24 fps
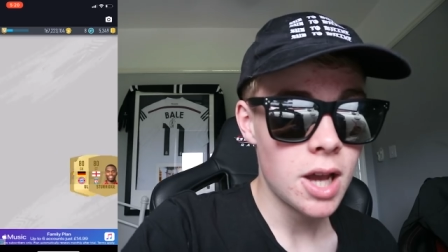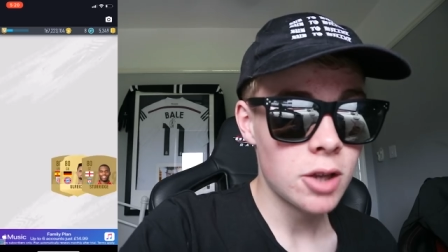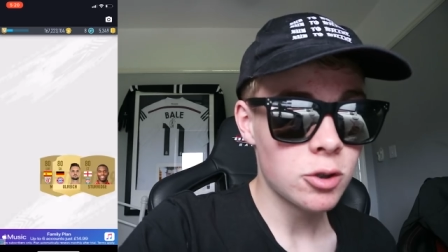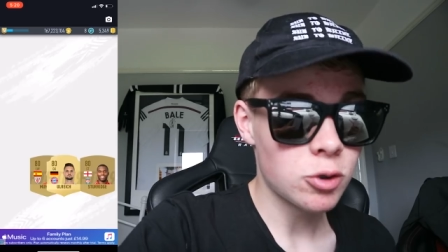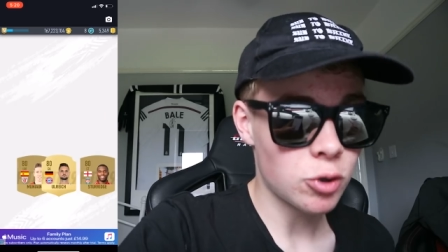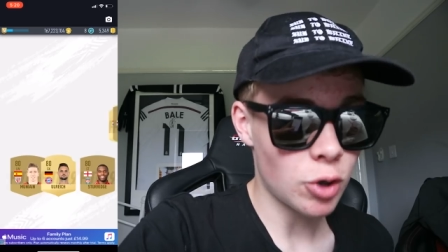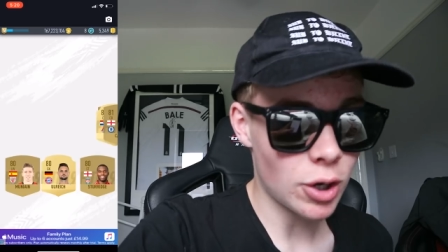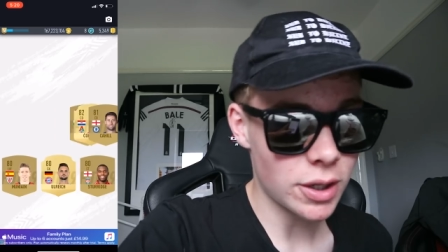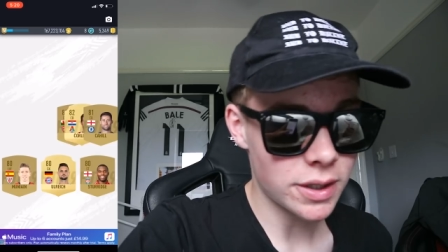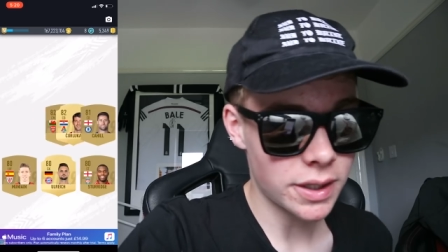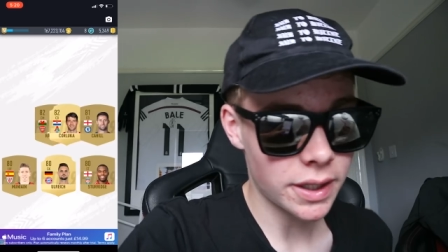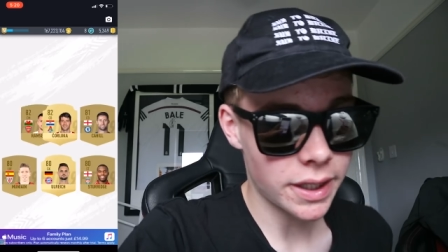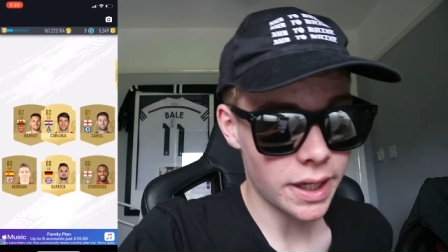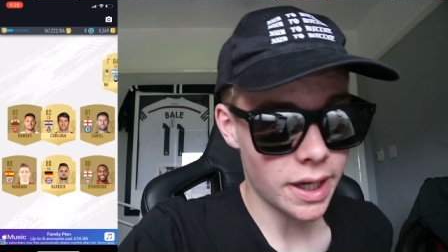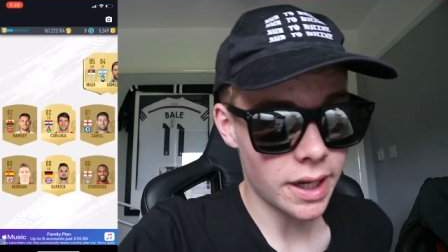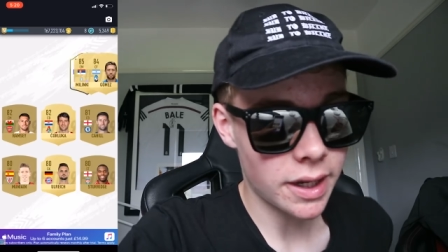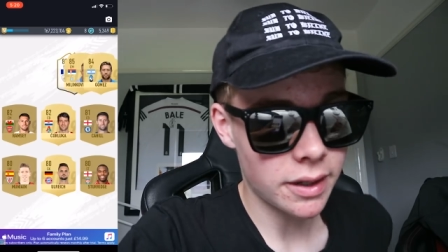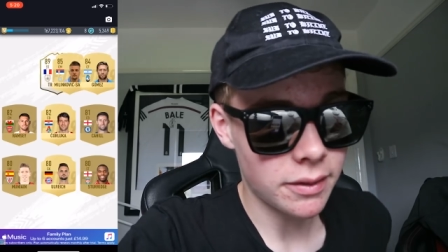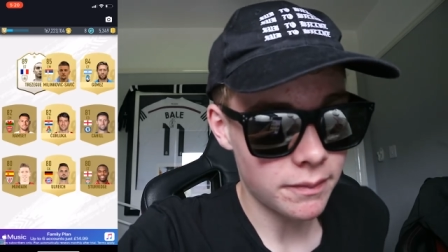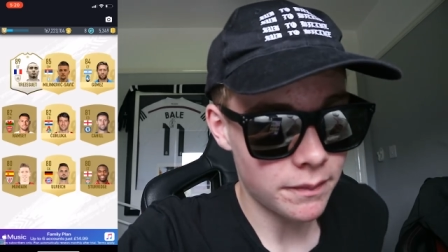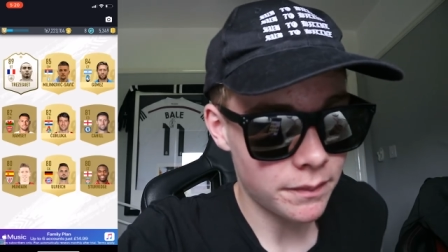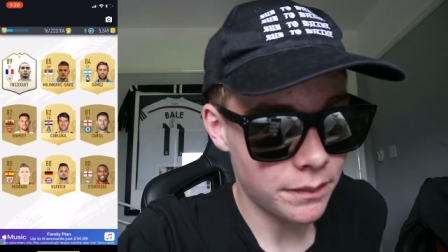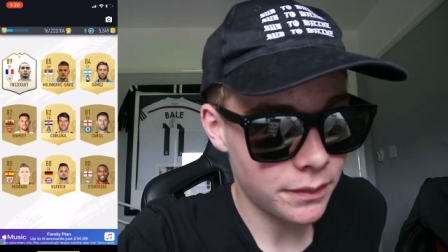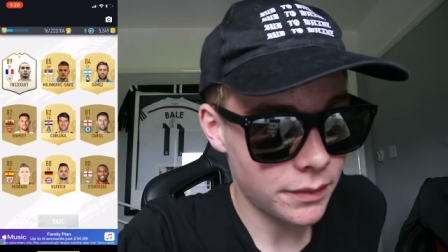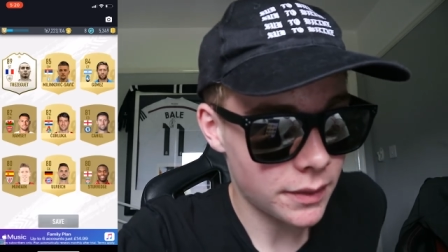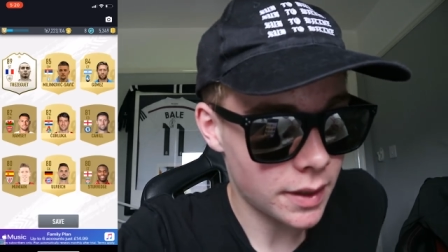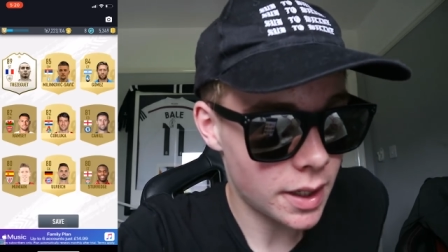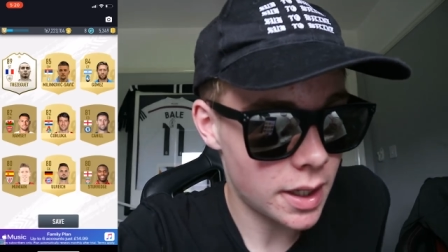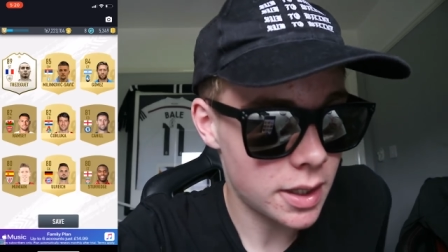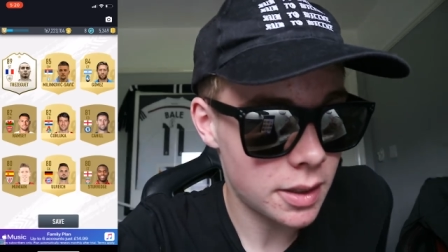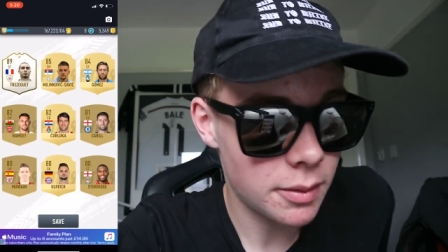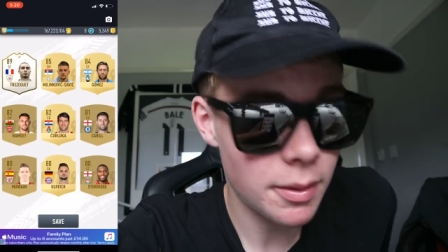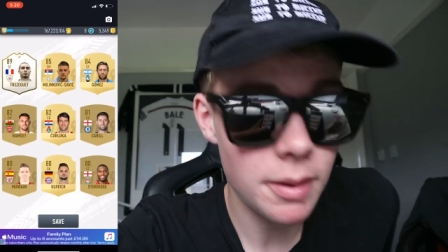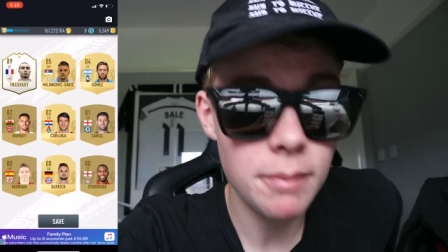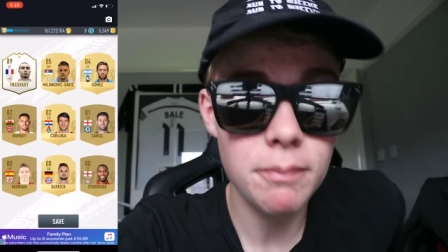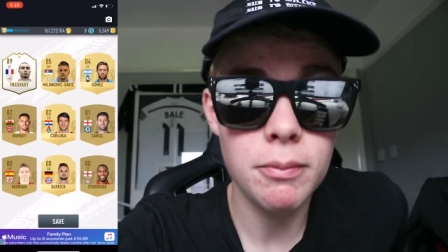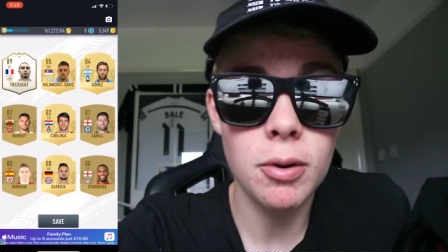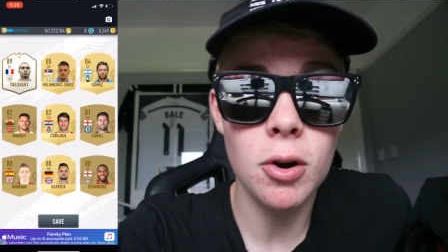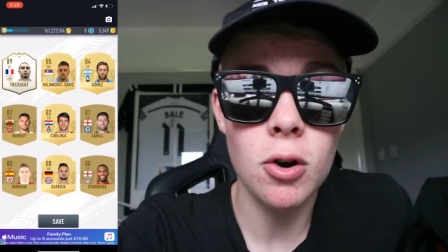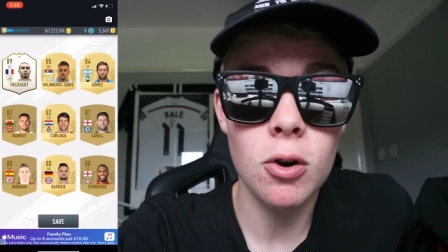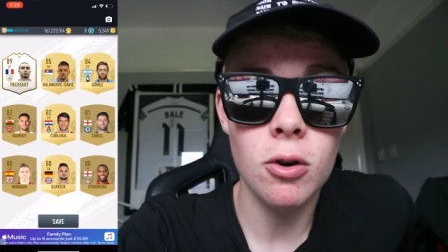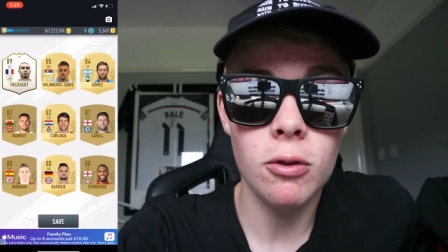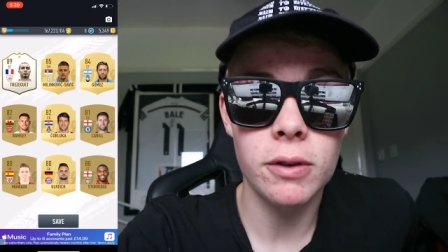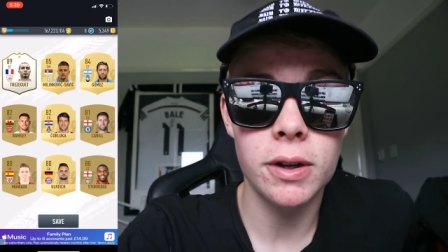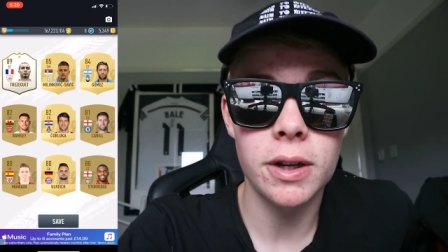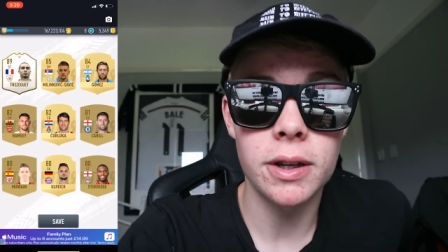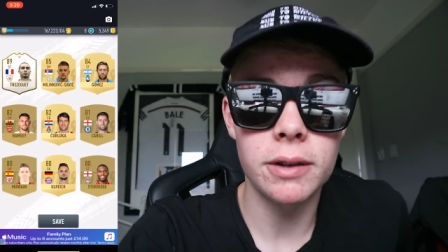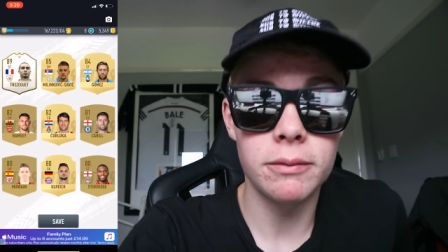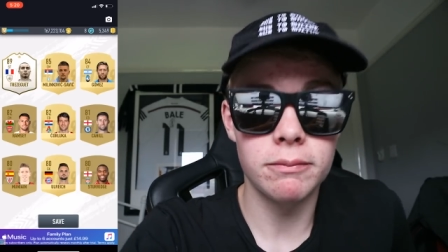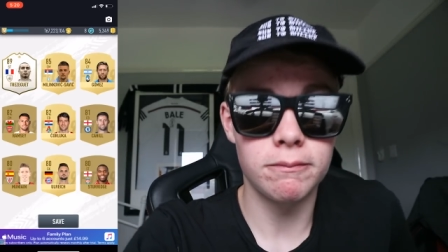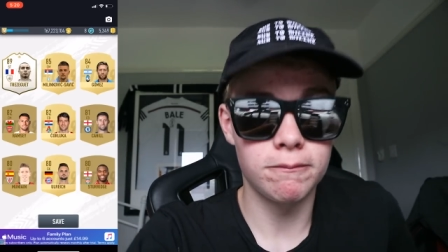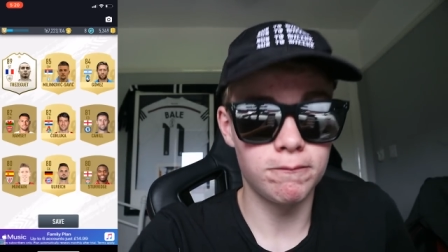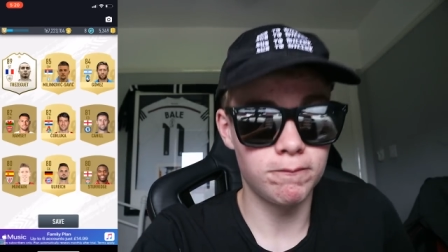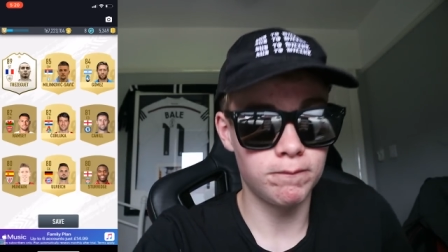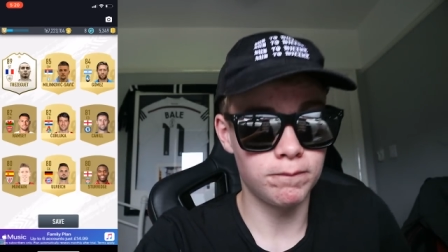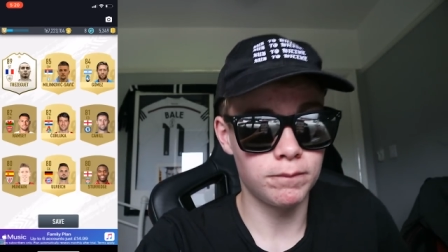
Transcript: Trezeguet. It's a bit poor, isn't it?